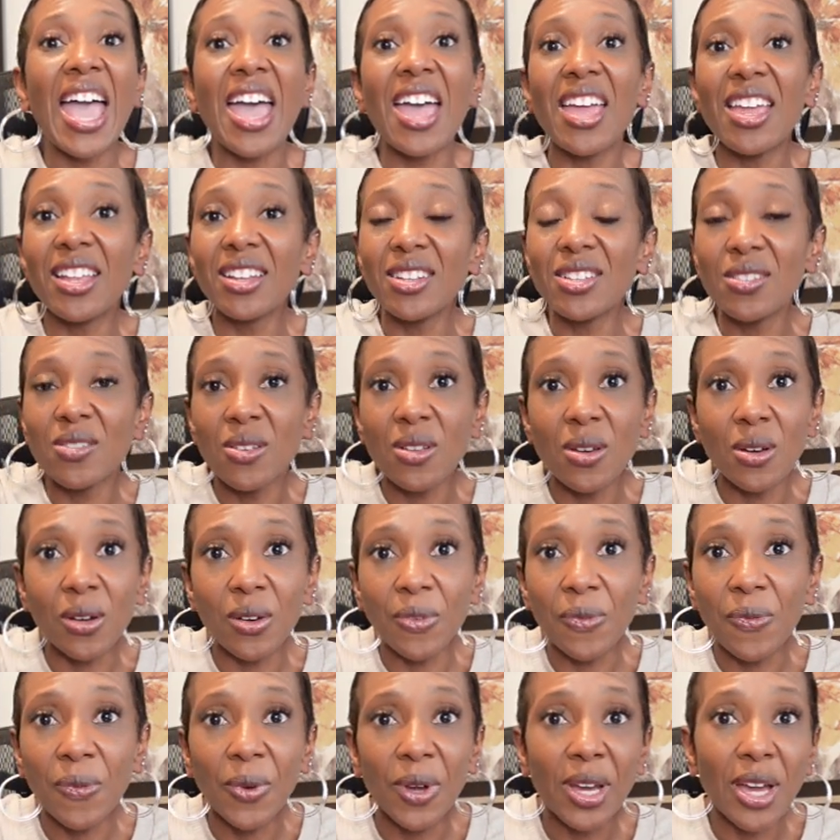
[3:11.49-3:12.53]
And you
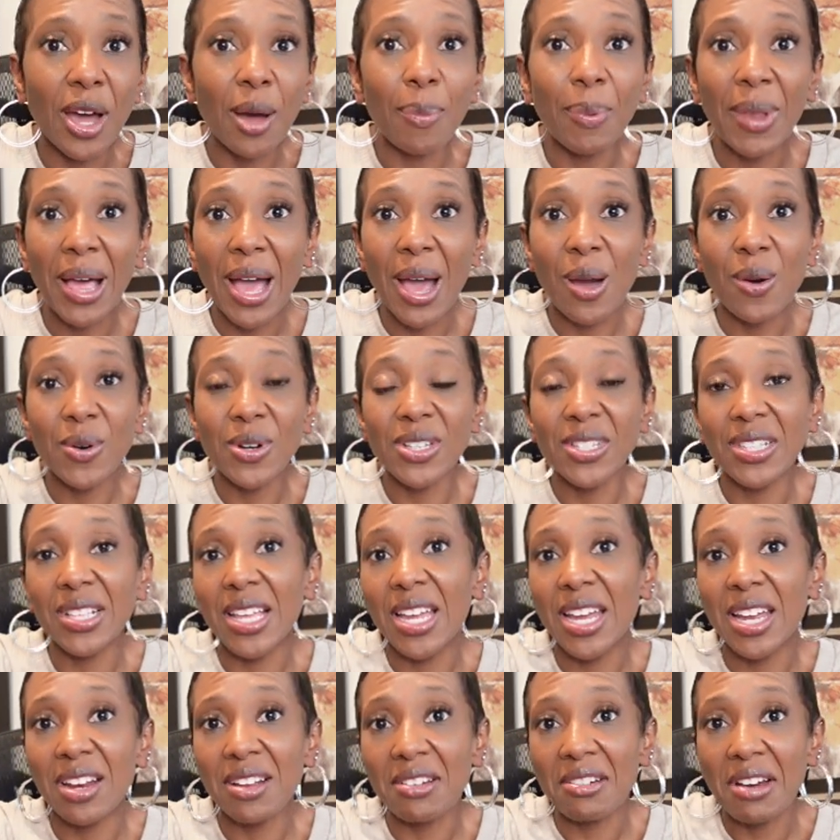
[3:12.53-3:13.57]
know, a couple hours
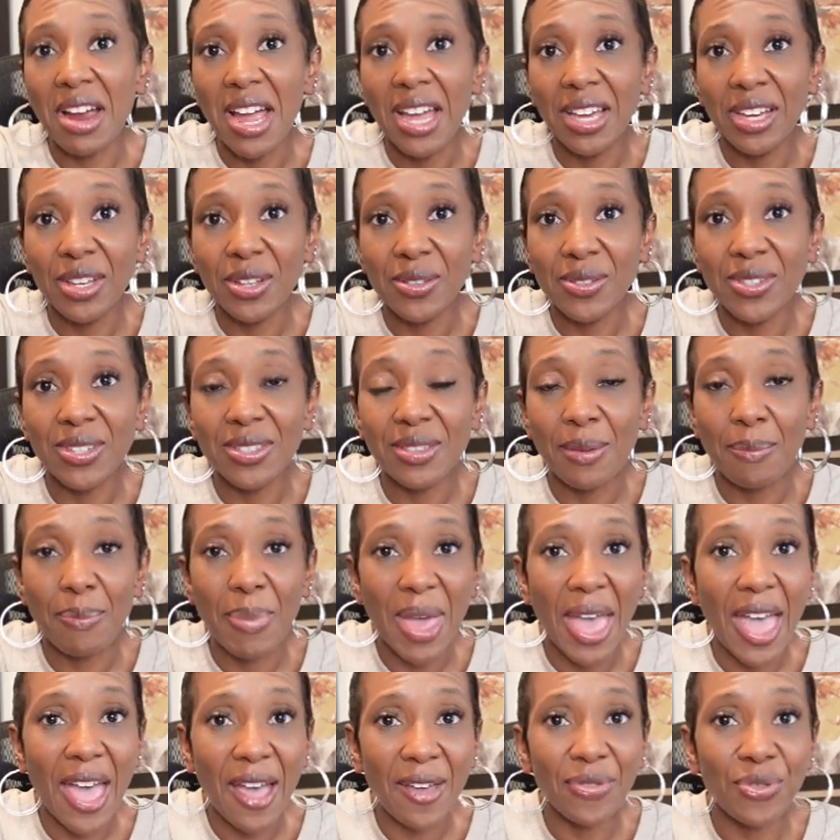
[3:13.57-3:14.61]
later, I go to the
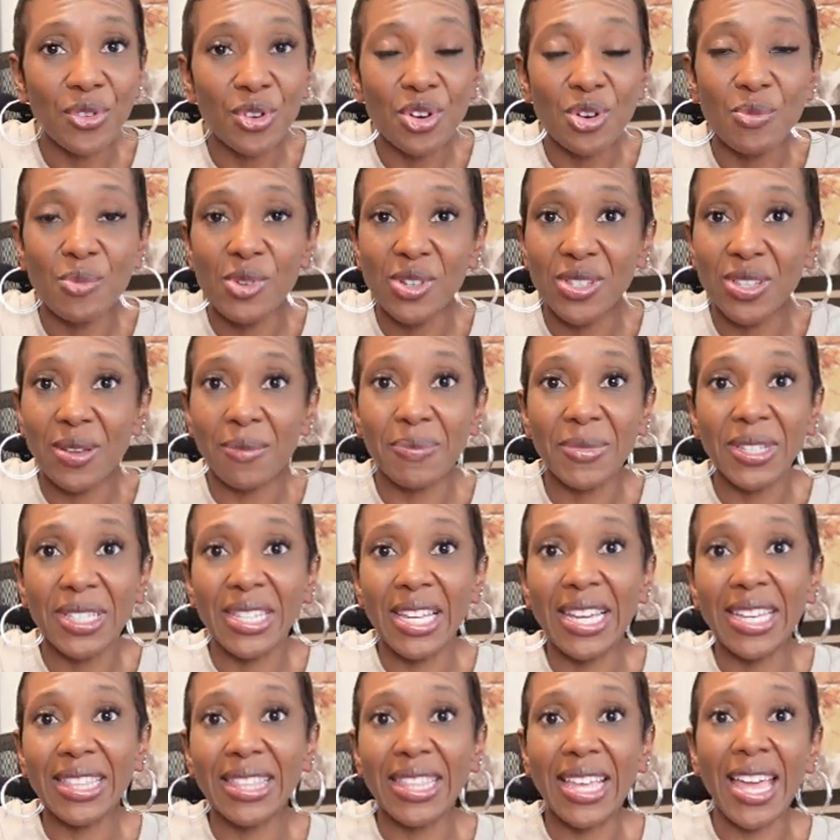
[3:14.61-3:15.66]
bathroom or something
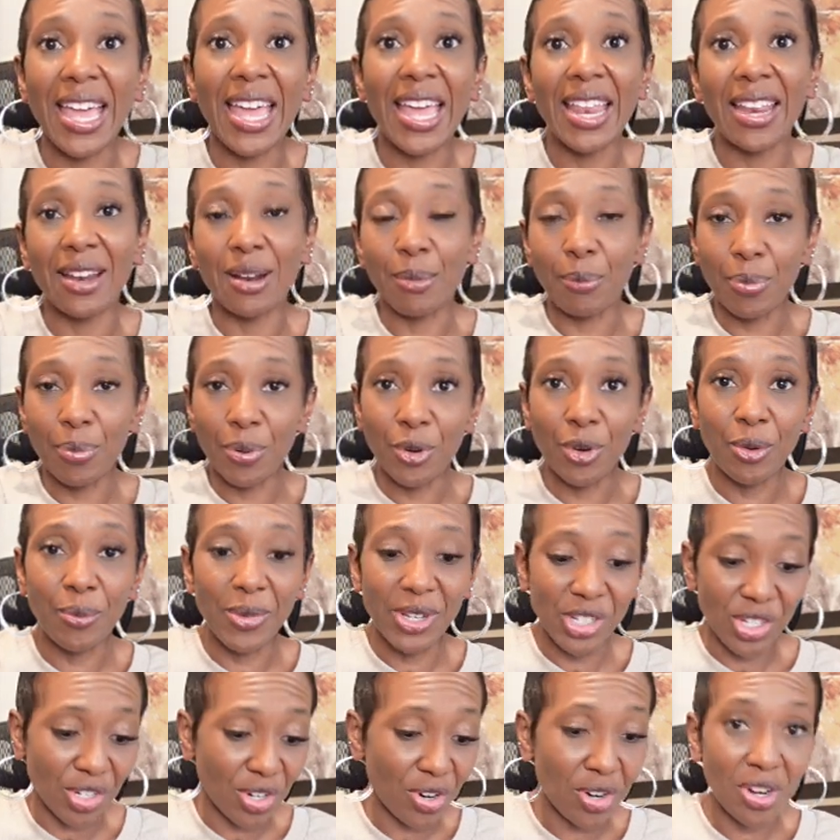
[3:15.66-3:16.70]
like that, and I'm pulling
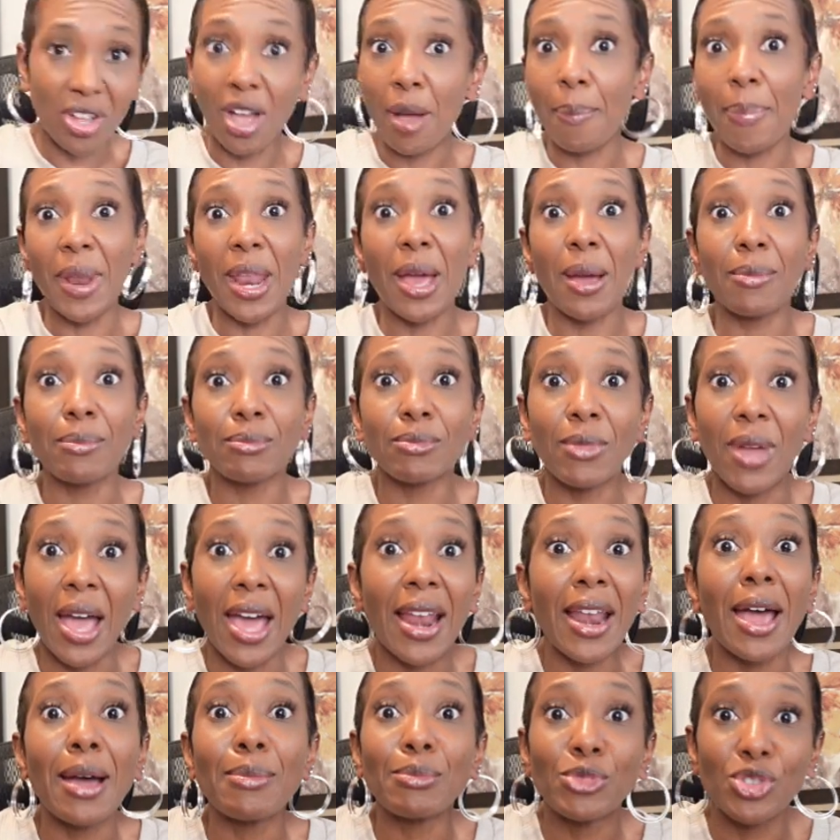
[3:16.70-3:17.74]
my shirt up, and
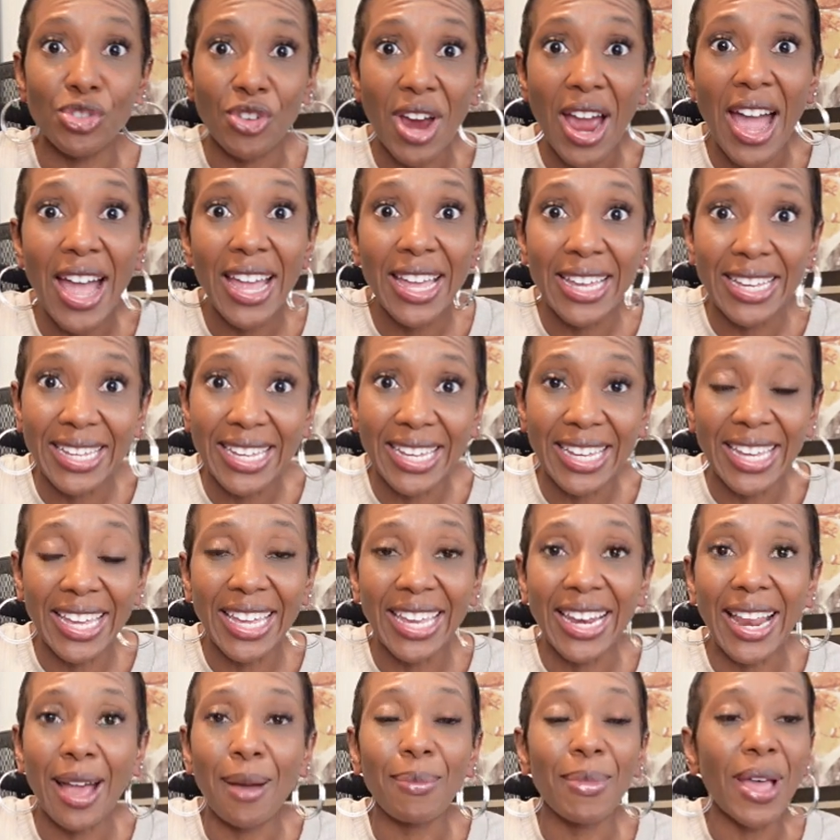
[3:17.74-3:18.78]
I'm dry
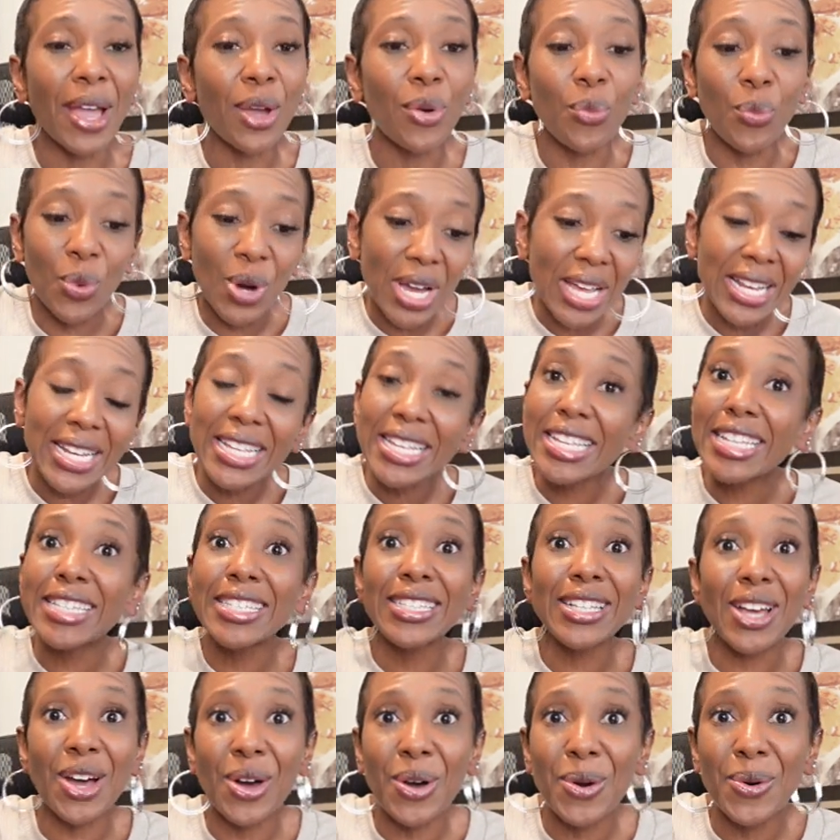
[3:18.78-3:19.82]
again. I'm like, what
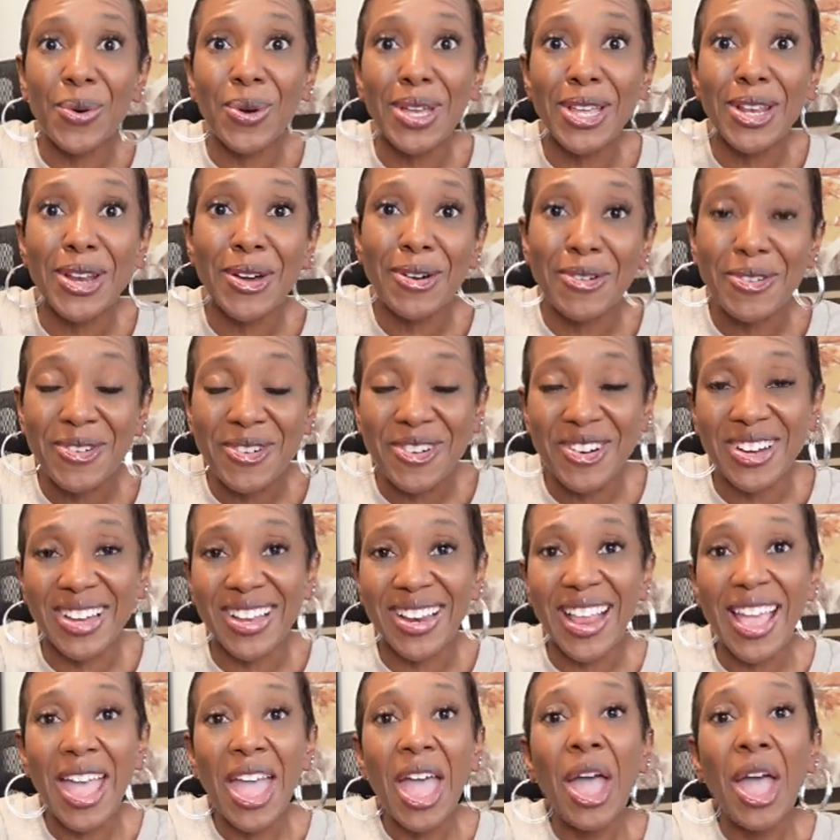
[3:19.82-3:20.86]
is going
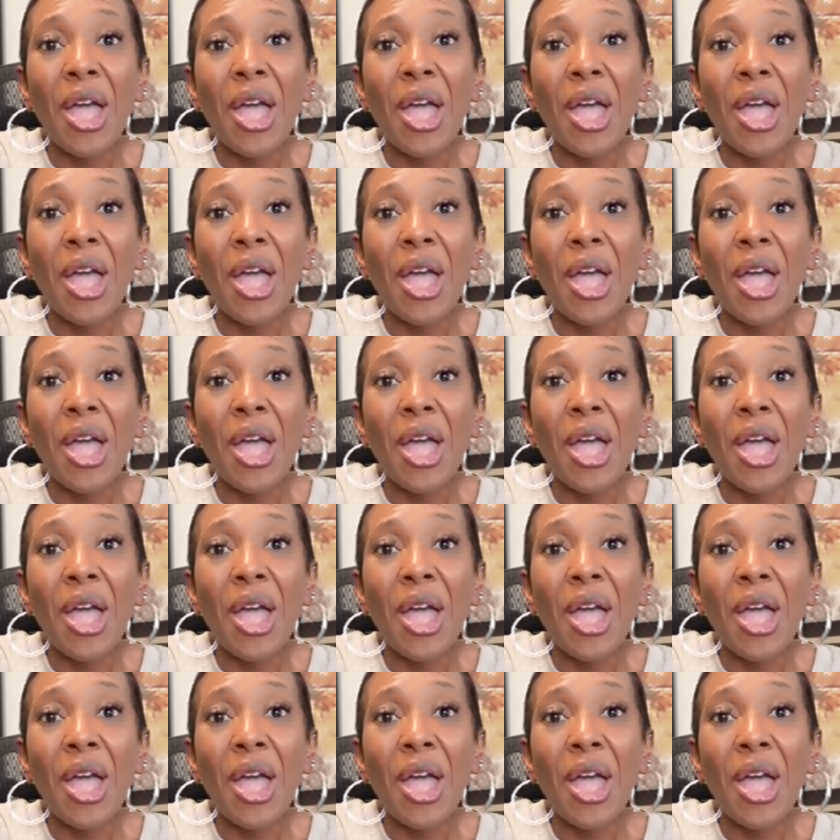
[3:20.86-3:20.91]
on?